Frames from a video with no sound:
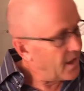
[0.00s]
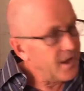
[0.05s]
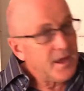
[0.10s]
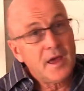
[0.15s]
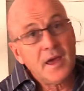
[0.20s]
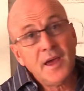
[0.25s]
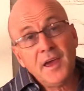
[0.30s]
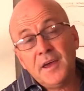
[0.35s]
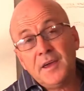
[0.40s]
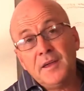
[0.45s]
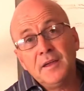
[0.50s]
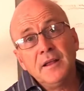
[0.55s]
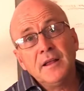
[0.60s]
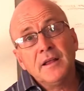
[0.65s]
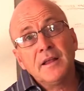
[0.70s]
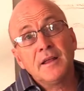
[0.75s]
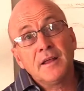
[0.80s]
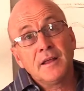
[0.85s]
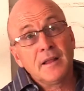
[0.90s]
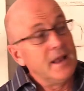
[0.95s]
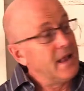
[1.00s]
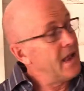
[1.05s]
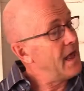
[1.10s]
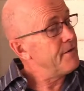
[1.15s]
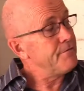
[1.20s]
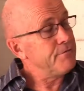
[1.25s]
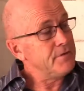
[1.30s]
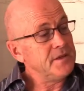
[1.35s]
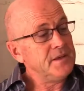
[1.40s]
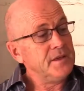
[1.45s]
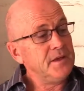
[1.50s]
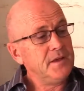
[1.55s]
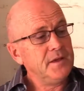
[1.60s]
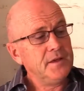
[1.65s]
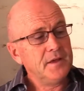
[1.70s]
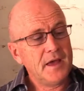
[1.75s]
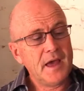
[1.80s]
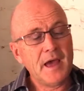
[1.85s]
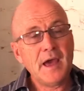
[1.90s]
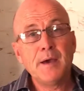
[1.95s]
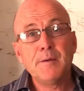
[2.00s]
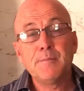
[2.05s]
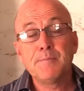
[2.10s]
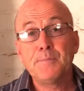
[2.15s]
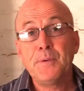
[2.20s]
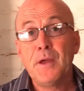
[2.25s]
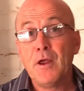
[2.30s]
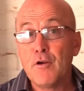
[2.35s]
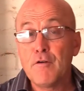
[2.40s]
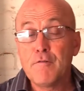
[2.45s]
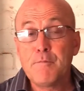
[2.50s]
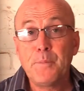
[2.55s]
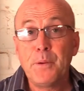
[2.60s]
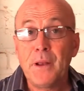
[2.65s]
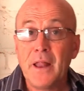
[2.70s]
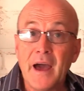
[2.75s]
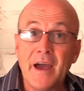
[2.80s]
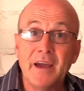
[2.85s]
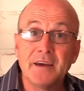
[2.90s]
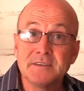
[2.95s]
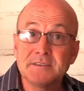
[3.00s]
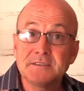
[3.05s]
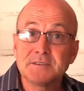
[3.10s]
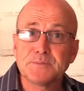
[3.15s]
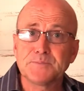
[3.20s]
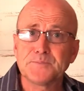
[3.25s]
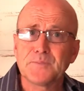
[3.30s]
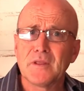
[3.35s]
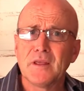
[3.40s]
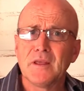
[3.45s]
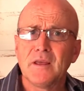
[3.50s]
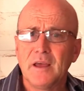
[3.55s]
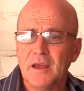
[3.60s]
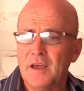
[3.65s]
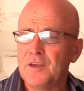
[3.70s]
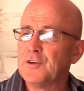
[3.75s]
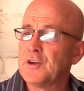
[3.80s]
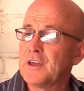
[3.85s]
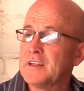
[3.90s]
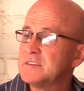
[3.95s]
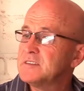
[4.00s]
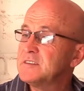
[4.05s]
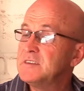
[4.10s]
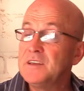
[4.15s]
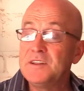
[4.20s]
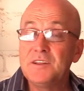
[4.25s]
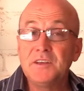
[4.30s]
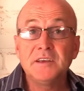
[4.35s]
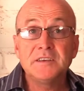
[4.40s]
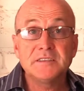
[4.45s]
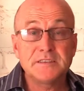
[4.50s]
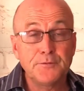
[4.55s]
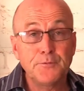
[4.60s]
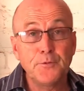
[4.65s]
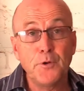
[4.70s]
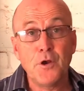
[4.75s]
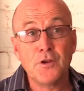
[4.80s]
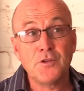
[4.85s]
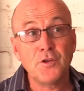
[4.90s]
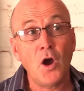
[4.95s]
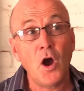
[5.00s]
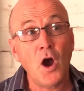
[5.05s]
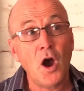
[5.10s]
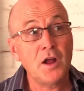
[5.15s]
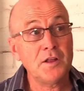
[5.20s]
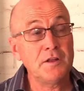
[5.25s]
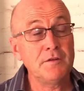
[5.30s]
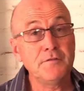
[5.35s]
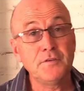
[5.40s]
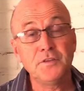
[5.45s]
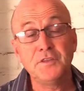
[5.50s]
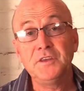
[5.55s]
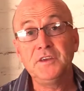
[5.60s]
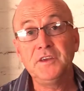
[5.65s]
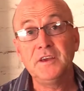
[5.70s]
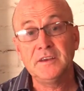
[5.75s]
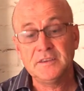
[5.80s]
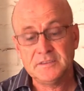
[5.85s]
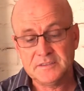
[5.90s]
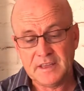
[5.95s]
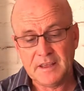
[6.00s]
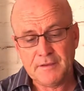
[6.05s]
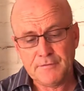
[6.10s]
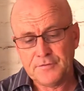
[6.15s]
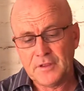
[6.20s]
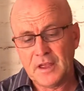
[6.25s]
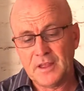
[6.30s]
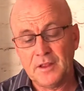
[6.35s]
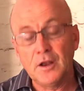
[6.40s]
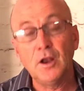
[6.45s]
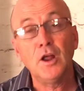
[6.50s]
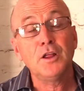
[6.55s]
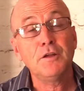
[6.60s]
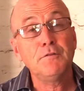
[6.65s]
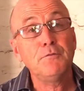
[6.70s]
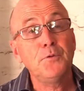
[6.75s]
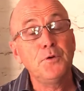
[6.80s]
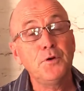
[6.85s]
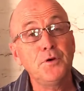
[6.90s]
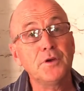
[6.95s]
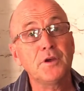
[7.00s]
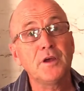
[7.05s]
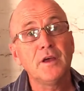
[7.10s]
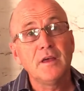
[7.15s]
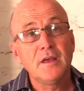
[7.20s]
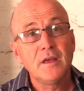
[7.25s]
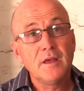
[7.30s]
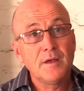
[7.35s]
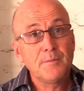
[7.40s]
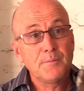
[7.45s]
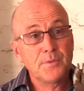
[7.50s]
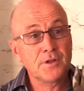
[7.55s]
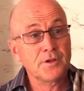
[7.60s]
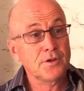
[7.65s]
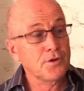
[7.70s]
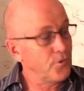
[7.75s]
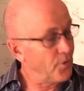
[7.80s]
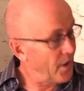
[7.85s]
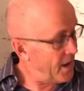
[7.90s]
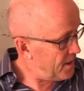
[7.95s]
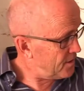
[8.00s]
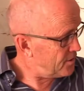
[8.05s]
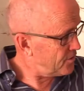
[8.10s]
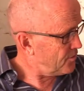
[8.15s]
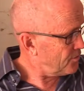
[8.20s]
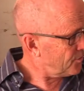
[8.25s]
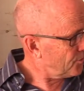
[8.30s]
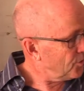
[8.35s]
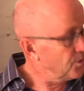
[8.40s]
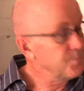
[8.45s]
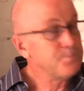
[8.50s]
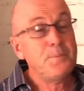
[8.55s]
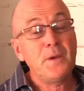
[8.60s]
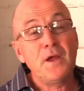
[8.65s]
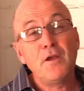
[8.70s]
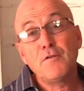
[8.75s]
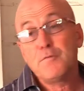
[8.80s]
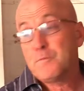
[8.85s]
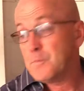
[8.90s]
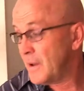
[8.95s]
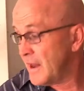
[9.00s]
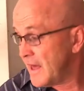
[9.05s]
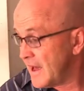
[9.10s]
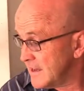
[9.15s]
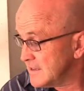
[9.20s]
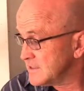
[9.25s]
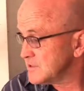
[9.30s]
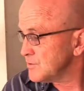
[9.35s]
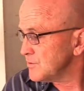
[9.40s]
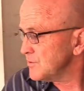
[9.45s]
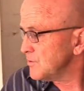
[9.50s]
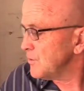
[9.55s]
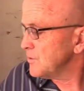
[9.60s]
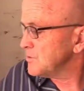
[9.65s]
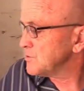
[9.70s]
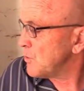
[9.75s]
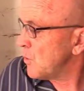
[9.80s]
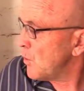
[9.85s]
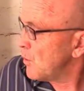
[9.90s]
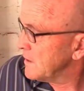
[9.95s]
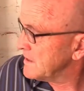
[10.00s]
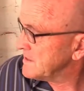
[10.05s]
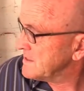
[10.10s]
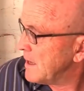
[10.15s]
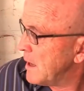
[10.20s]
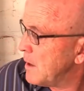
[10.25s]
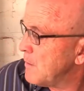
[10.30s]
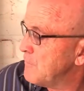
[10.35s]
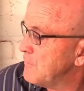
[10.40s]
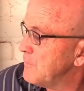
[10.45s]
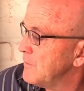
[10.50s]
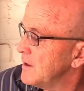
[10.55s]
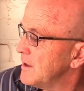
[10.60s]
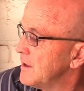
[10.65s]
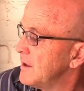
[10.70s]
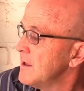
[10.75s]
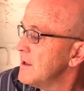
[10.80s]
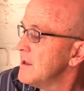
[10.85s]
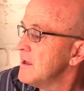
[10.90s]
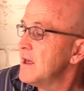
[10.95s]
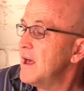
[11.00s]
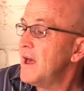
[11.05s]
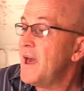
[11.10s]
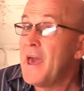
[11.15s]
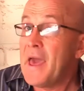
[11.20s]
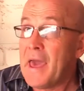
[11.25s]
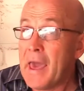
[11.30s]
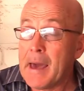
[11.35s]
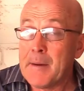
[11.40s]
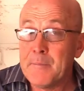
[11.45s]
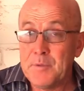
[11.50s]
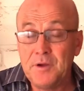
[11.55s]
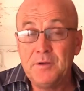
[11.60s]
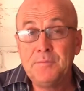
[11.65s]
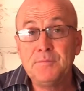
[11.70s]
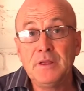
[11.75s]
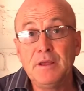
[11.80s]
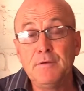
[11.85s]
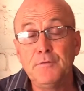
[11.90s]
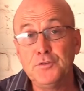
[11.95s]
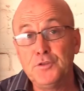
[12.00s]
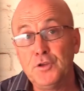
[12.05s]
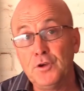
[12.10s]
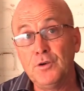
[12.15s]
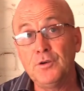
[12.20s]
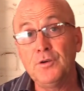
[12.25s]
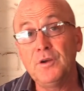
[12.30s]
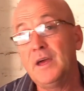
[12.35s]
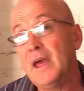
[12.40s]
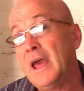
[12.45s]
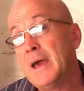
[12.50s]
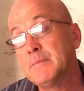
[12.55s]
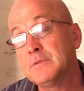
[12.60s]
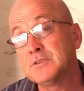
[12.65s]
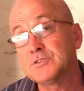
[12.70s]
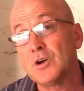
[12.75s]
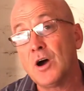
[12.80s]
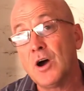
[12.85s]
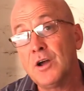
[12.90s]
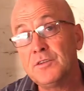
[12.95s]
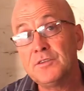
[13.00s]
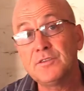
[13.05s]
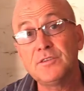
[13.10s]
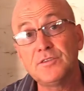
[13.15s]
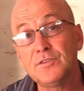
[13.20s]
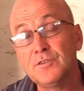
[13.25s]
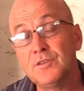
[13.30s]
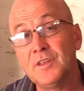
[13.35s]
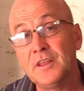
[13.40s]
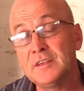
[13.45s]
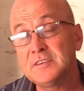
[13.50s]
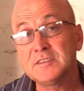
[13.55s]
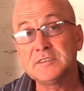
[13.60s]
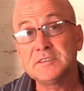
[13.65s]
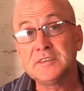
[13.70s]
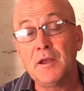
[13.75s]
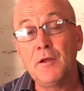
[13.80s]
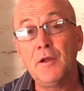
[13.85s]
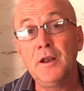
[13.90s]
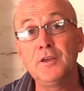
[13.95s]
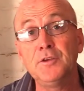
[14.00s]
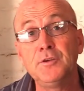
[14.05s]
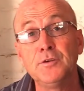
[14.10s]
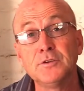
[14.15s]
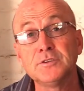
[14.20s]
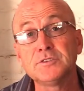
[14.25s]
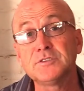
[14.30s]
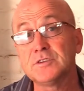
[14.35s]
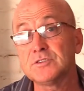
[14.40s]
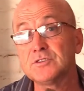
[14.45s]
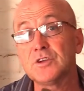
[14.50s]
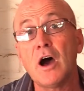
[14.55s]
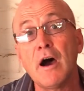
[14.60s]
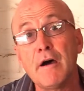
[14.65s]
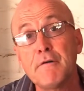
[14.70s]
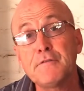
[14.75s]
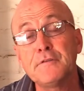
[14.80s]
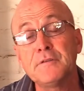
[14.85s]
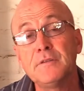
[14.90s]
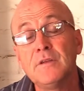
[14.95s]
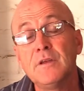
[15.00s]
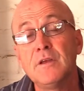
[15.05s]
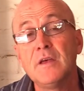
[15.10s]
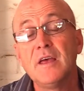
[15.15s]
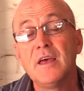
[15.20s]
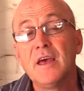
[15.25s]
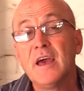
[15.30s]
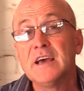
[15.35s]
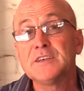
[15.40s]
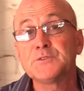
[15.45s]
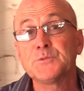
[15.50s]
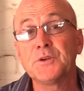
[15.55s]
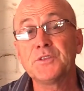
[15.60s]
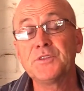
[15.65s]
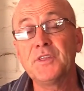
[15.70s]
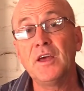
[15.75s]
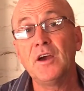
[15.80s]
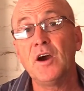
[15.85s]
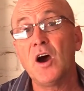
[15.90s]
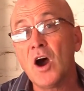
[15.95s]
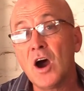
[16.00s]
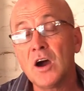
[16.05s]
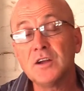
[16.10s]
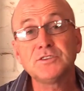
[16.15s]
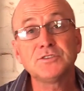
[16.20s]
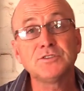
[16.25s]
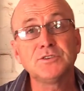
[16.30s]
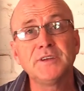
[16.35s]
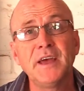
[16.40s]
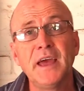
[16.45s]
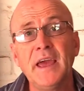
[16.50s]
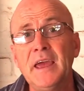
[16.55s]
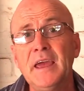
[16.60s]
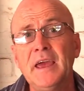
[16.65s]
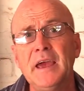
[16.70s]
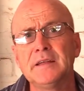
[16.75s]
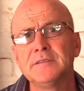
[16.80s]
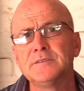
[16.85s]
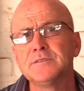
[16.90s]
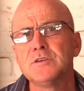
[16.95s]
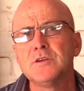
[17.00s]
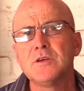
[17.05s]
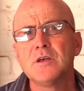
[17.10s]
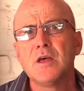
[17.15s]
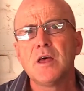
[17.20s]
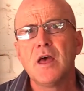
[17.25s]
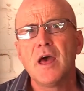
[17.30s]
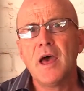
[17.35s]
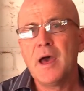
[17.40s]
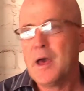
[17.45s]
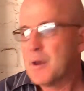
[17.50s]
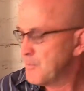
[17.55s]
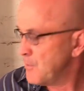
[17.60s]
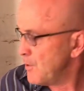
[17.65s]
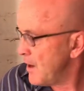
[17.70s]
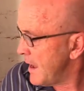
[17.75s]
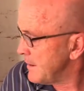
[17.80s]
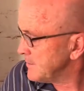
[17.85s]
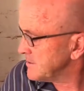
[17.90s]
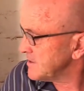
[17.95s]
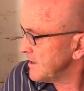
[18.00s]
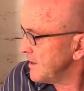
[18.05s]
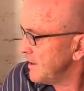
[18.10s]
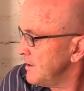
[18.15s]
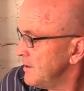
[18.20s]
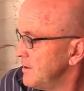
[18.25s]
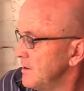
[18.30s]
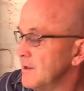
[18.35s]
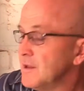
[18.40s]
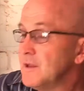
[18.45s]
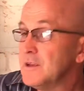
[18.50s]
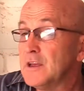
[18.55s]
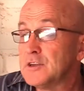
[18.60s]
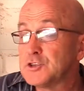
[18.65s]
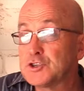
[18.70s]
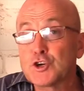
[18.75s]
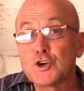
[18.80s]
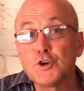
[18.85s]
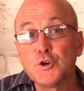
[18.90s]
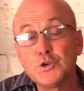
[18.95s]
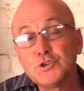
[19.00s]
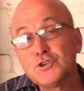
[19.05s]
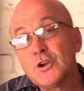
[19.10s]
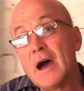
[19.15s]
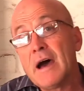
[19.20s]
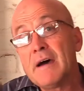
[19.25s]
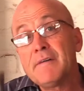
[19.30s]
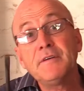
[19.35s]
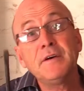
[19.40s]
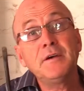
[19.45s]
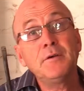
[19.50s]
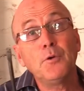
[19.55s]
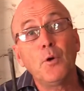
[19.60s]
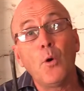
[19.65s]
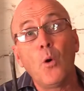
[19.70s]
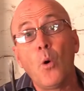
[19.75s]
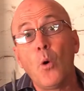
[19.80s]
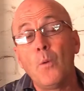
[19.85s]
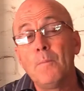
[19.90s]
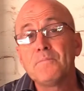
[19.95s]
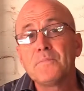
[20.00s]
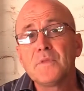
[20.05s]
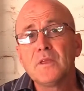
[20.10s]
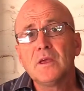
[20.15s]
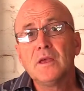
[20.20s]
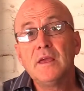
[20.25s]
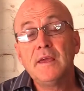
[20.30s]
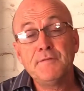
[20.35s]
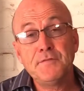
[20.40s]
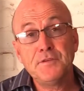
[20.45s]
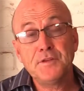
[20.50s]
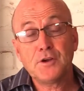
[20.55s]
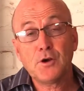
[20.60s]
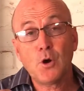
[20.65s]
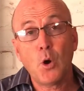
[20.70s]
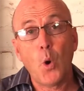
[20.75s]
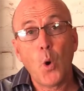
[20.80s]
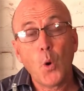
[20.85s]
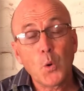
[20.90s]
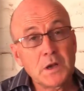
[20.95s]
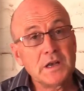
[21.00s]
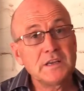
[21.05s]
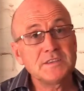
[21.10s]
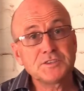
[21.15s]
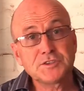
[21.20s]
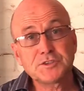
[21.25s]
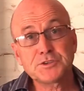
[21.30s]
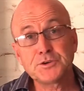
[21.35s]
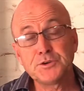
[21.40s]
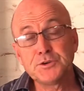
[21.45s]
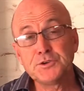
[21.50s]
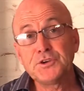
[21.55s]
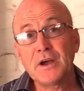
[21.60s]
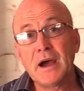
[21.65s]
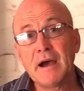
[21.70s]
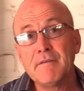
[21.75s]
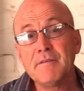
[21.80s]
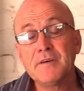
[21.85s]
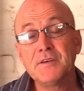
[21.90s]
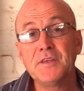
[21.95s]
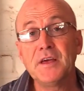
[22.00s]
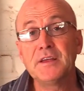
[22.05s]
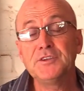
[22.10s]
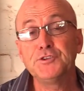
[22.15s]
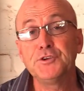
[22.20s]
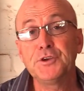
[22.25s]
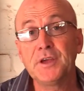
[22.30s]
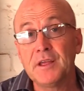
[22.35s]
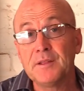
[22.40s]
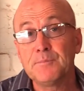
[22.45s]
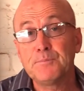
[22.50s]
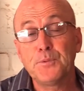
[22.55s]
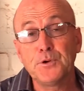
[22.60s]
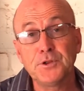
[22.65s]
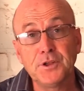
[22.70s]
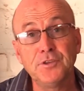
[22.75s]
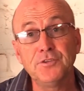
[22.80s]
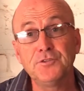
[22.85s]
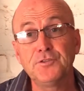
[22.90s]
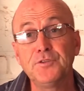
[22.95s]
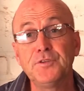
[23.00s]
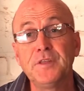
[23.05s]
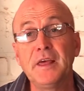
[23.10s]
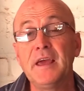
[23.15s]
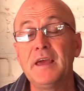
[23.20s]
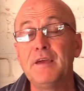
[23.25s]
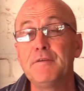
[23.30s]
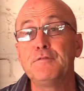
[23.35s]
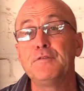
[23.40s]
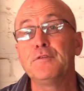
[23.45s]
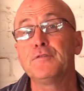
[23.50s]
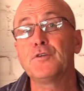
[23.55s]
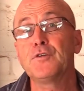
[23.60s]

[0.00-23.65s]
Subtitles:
A lovely pair of pliers. You can see these have worked hard over the years, they've done a lot of work, but a great and good pair of pliers is always helpful. A hammer, even though hammers aren't necessarily used as often as what they are today, and perhaps a screwdriver or even a cordless screwdriver that you can put into there if you've